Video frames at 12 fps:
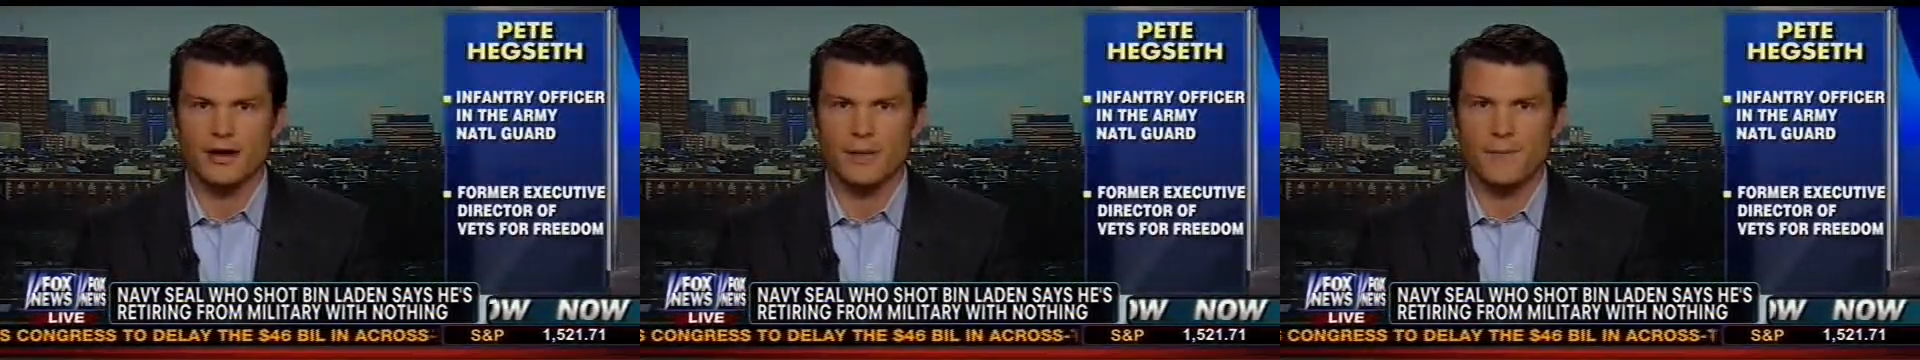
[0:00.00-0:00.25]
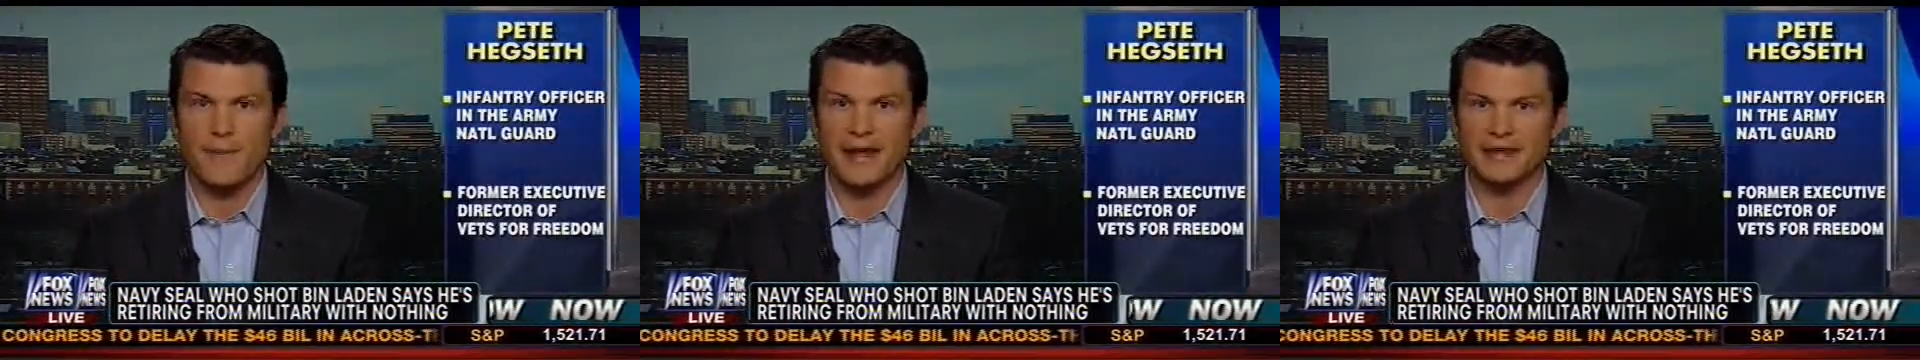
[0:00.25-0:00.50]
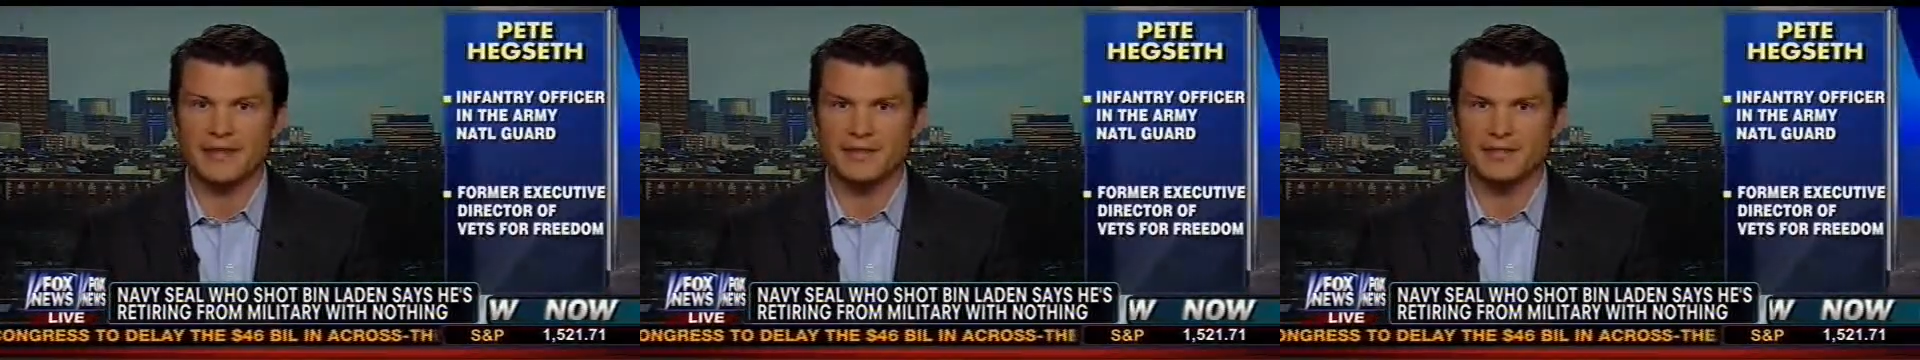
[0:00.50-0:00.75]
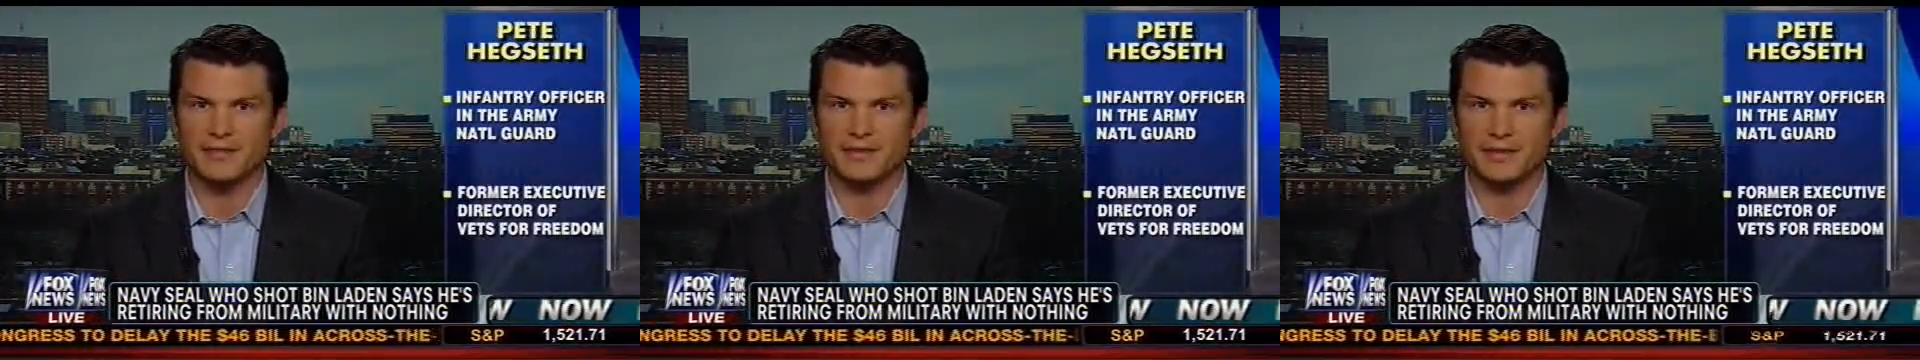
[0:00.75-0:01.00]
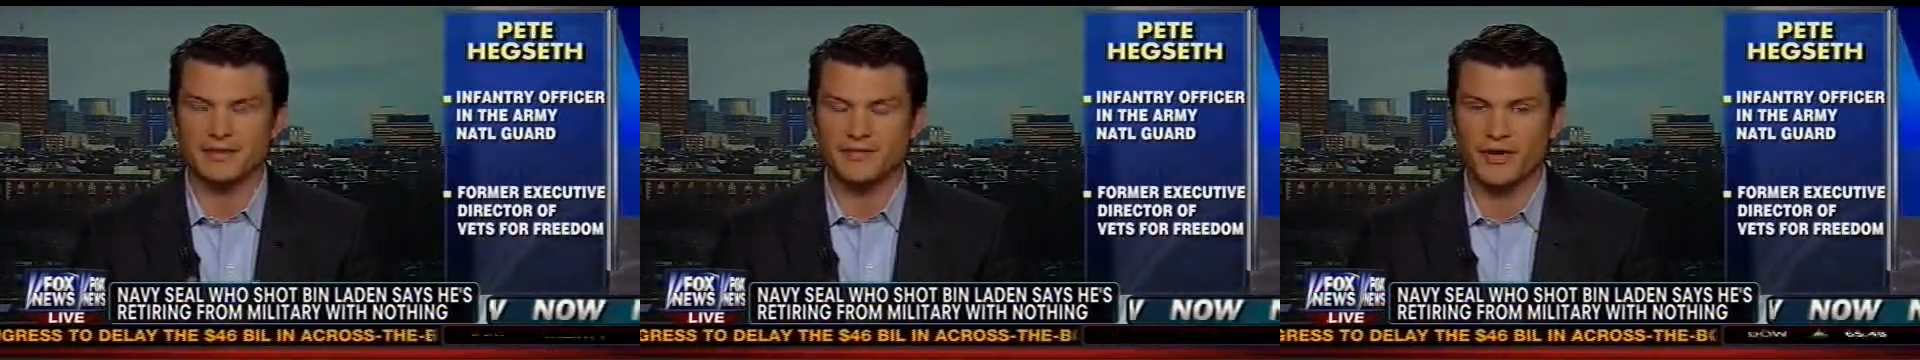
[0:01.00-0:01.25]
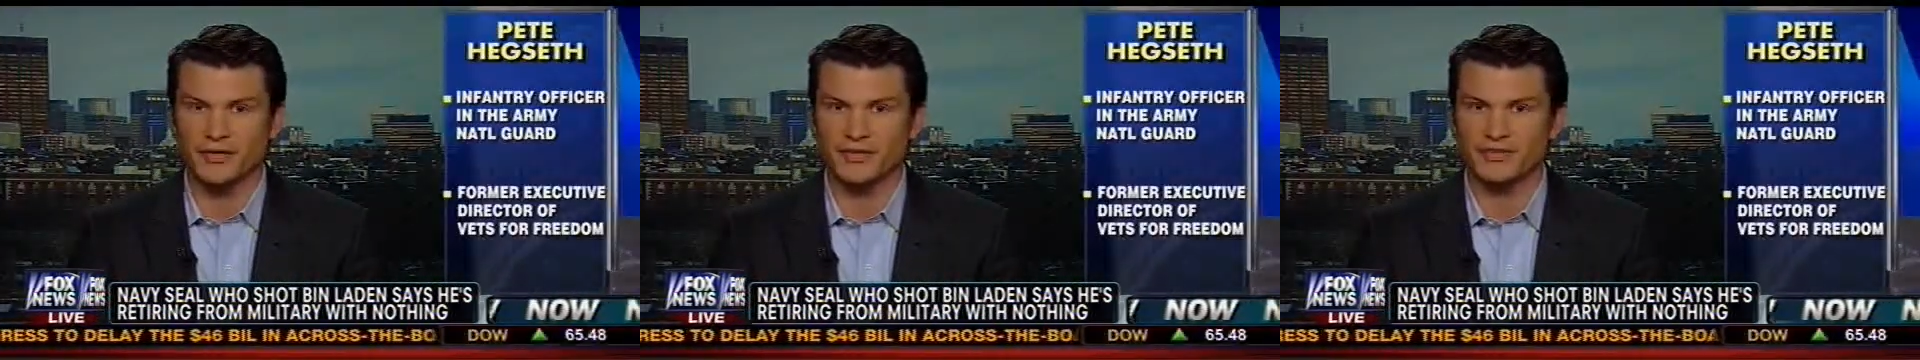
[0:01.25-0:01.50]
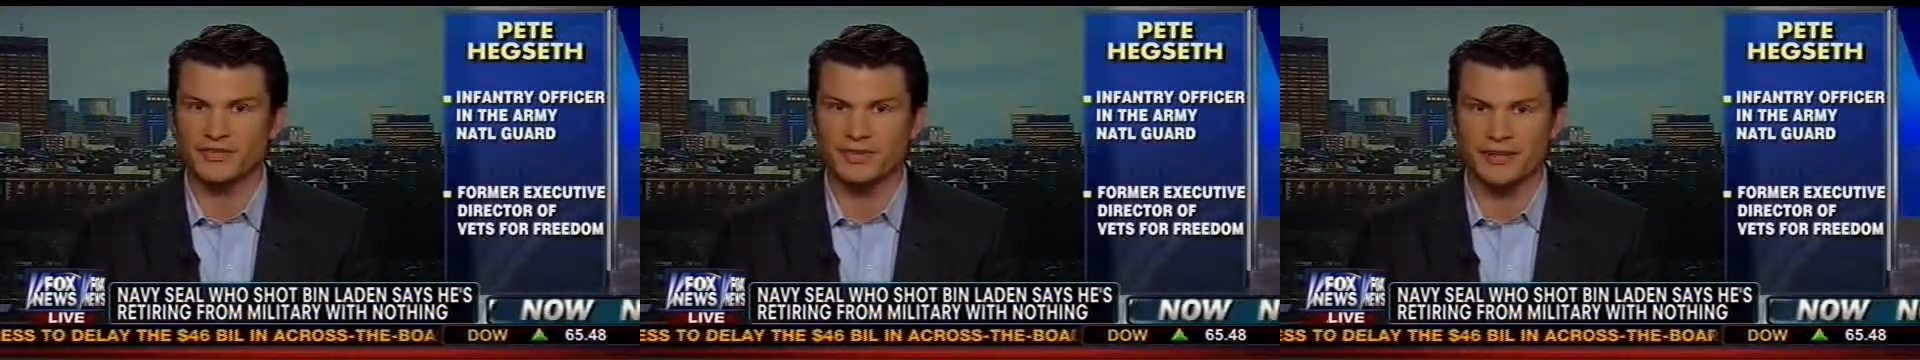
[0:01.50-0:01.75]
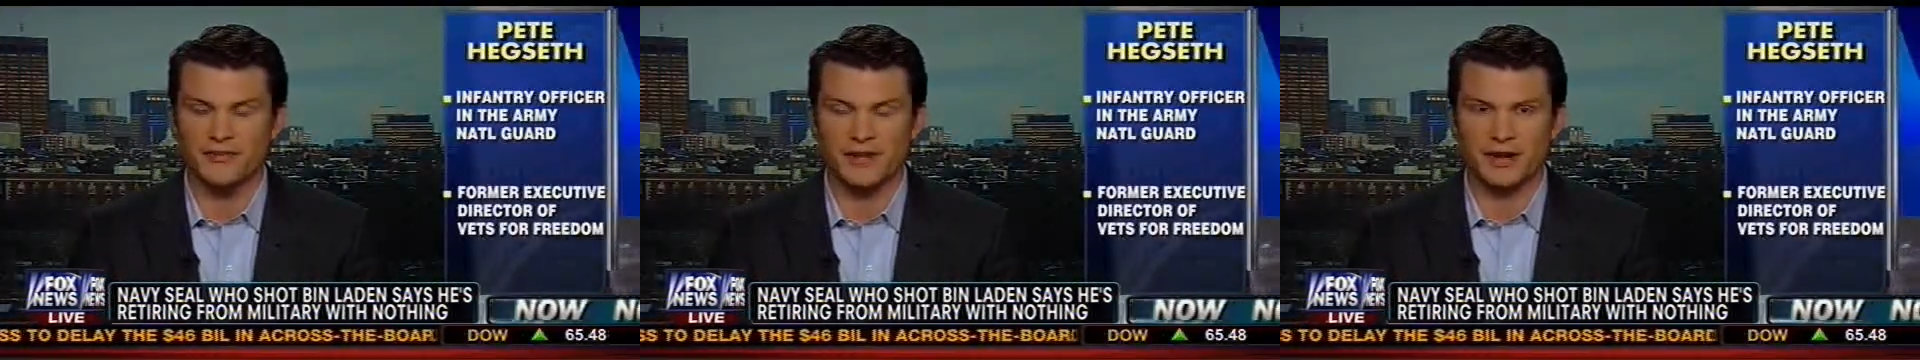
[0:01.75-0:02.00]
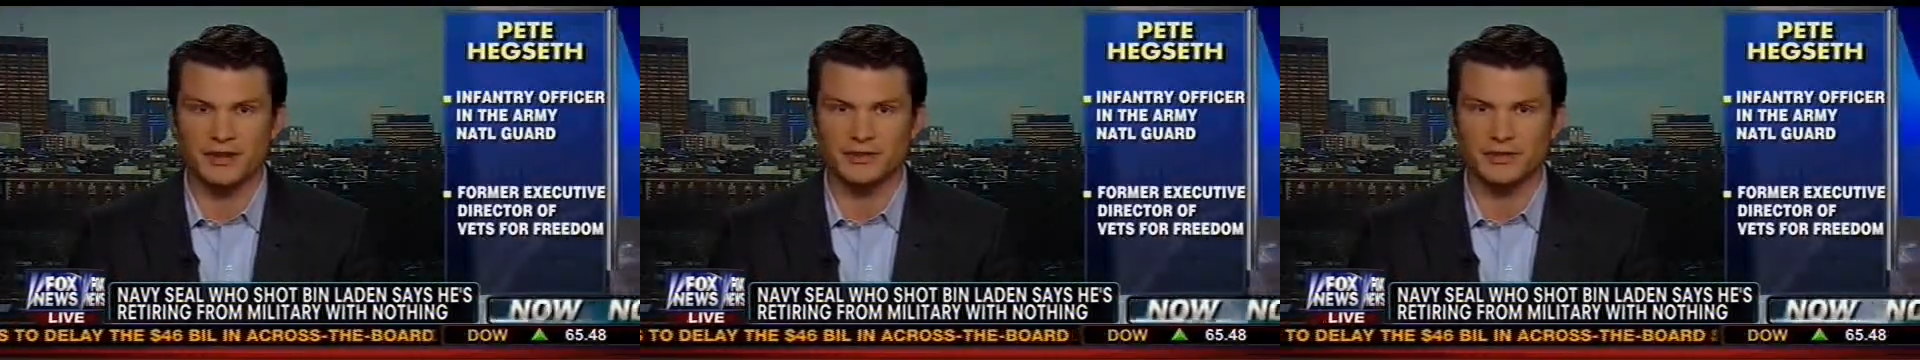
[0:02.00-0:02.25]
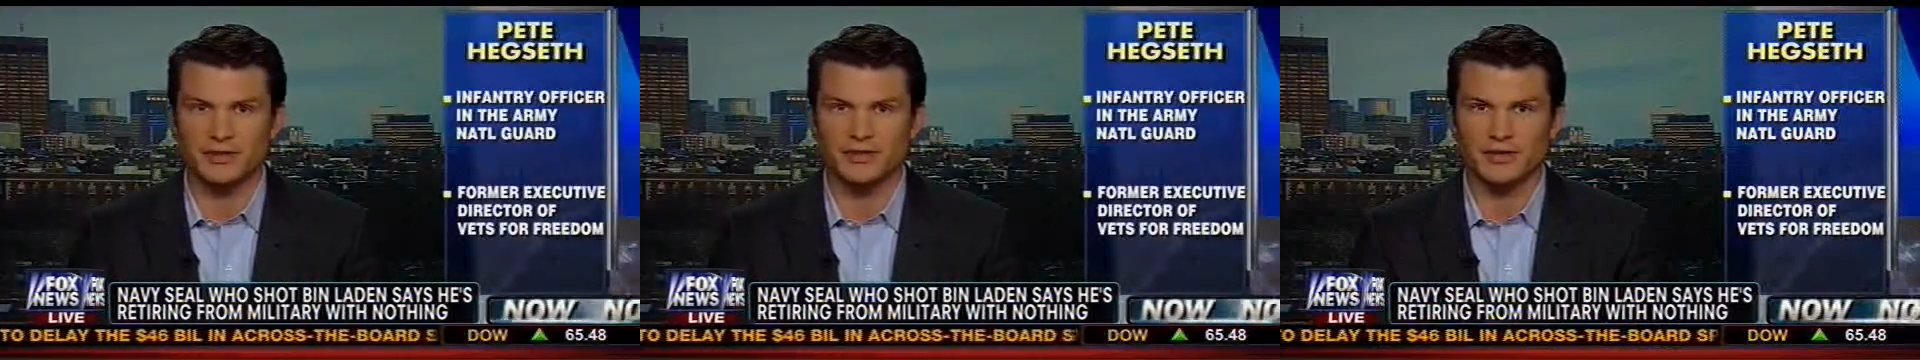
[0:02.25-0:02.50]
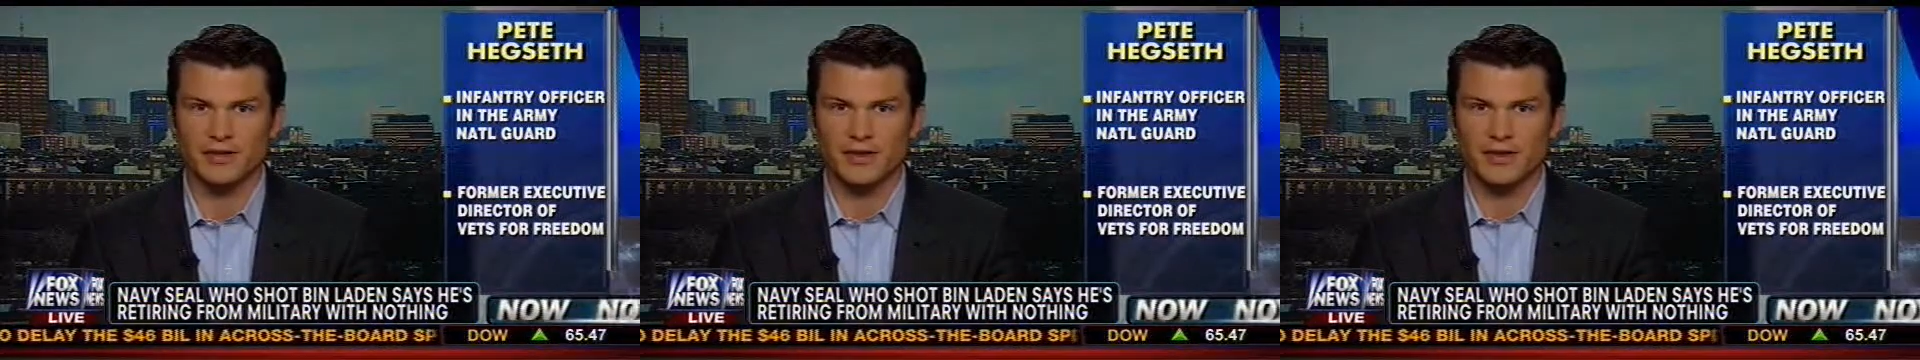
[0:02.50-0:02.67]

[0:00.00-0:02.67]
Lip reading: many of the dysfunctions and difficulties